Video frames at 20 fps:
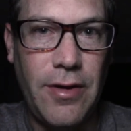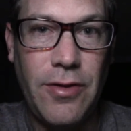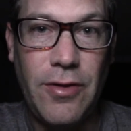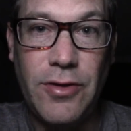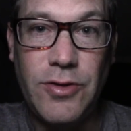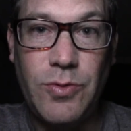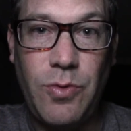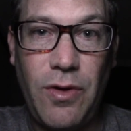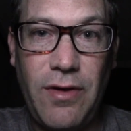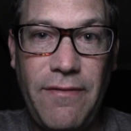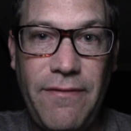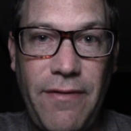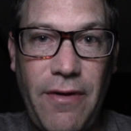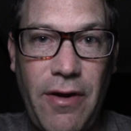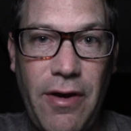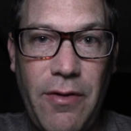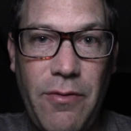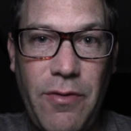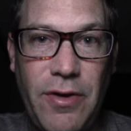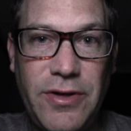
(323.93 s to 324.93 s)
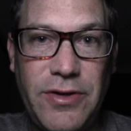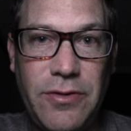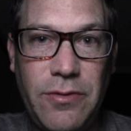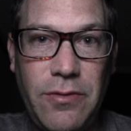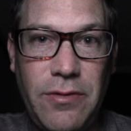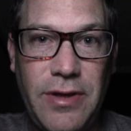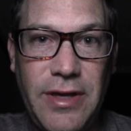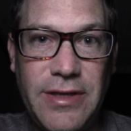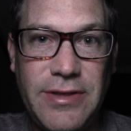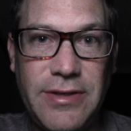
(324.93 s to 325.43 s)
There's one very
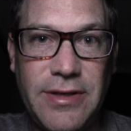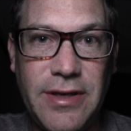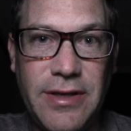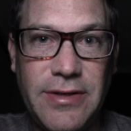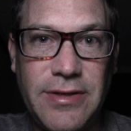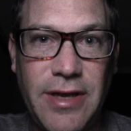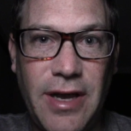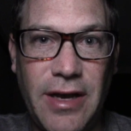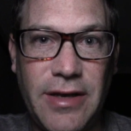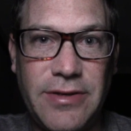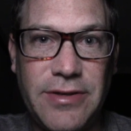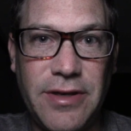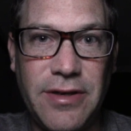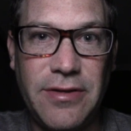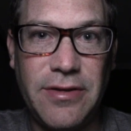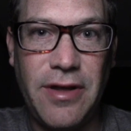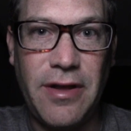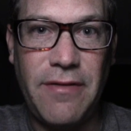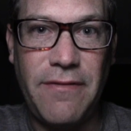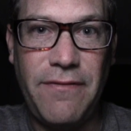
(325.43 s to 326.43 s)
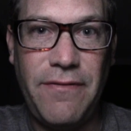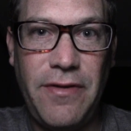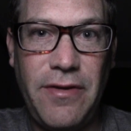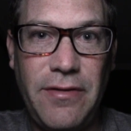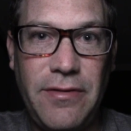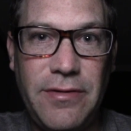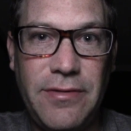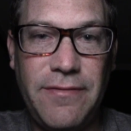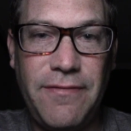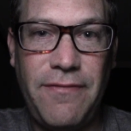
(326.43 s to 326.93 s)
ritualistic section that
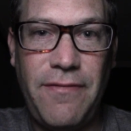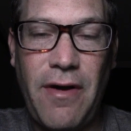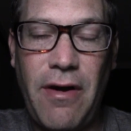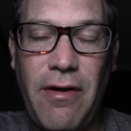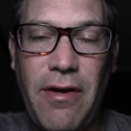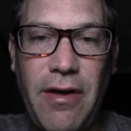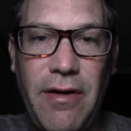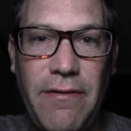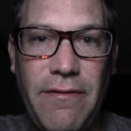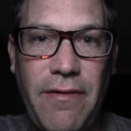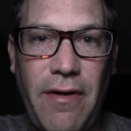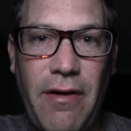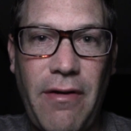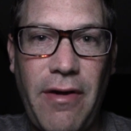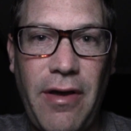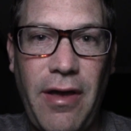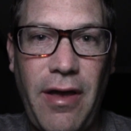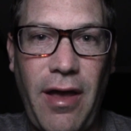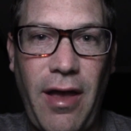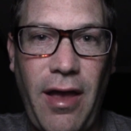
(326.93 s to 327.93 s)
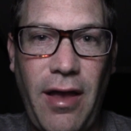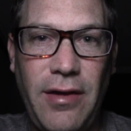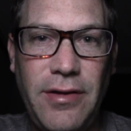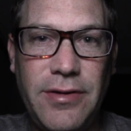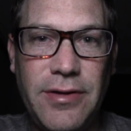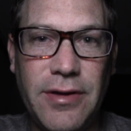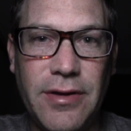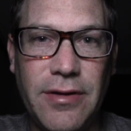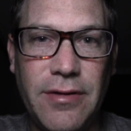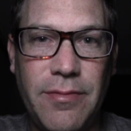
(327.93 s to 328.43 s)
feels very, very
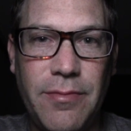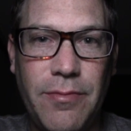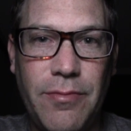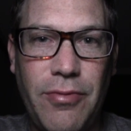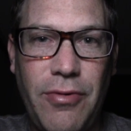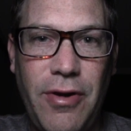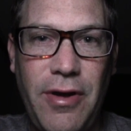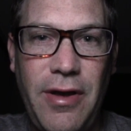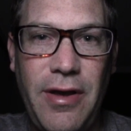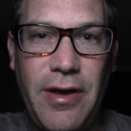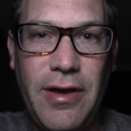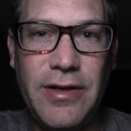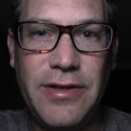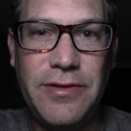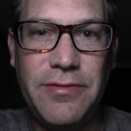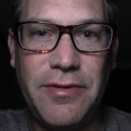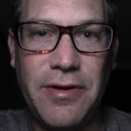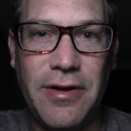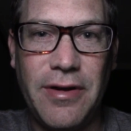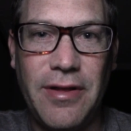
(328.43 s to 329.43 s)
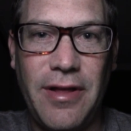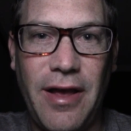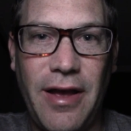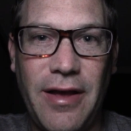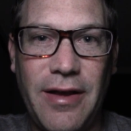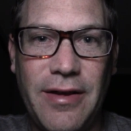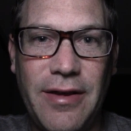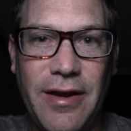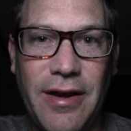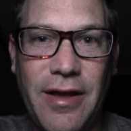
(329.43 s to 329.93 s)
ancient,
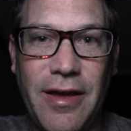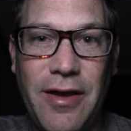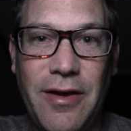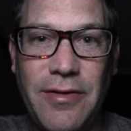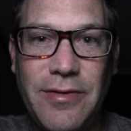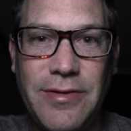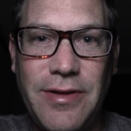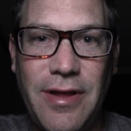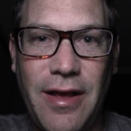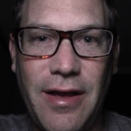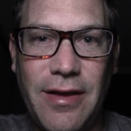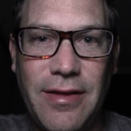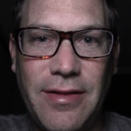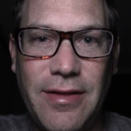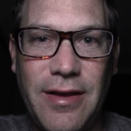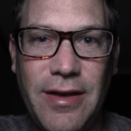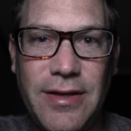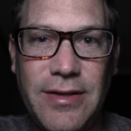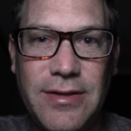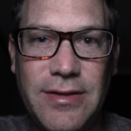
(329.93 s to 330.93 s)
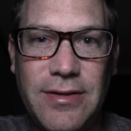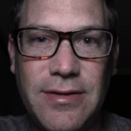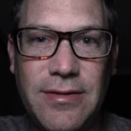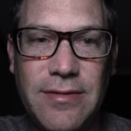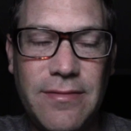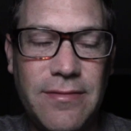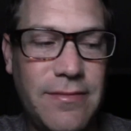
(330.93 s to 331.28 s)
pre-Israelite, and it goes like this.